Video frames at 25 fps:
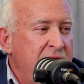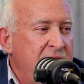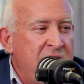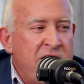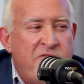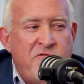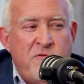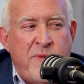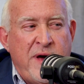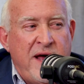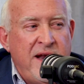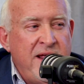And
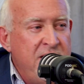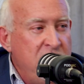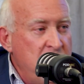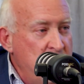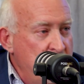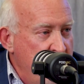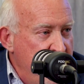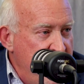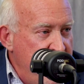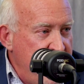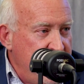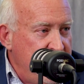everybody you
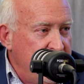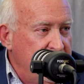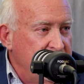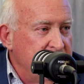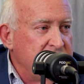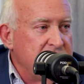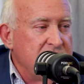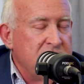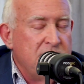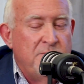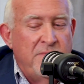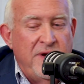
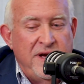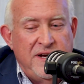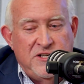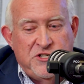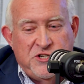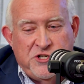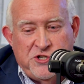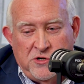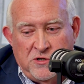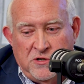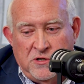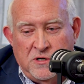meet, make
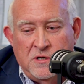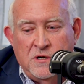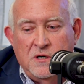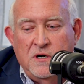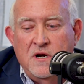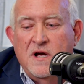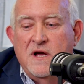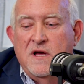sure